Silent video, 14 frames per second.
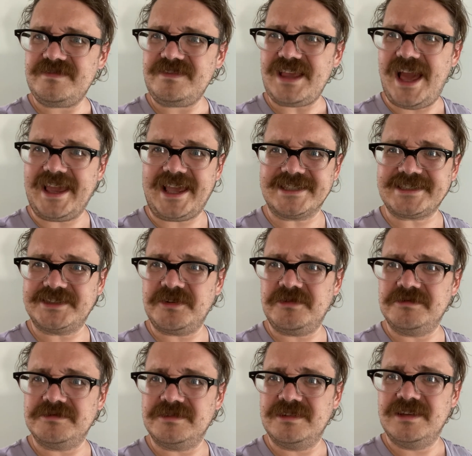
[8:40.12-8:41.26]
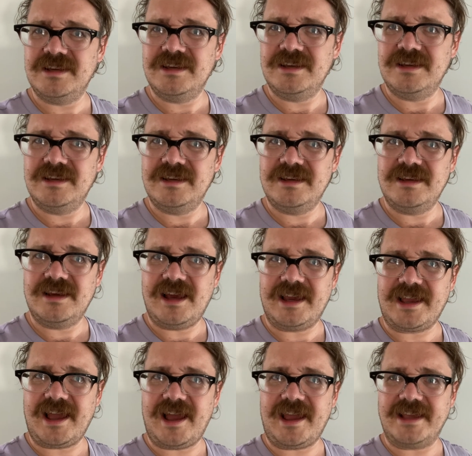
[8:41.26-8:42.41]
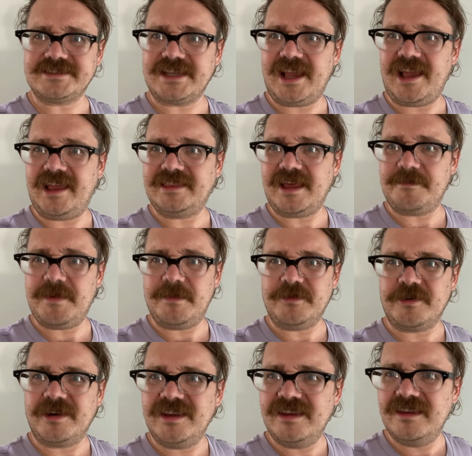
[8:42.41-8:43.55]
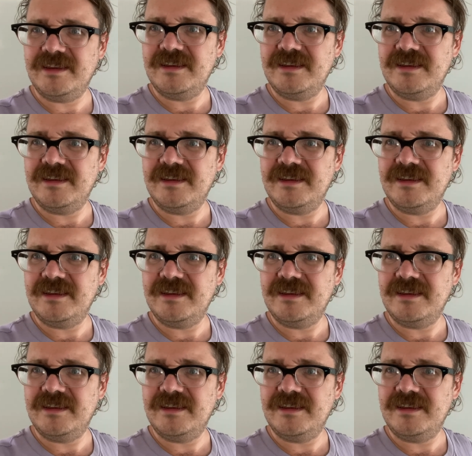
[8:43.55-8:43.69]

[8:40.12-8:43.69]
I guess I don't, I, I guess I hate that memory.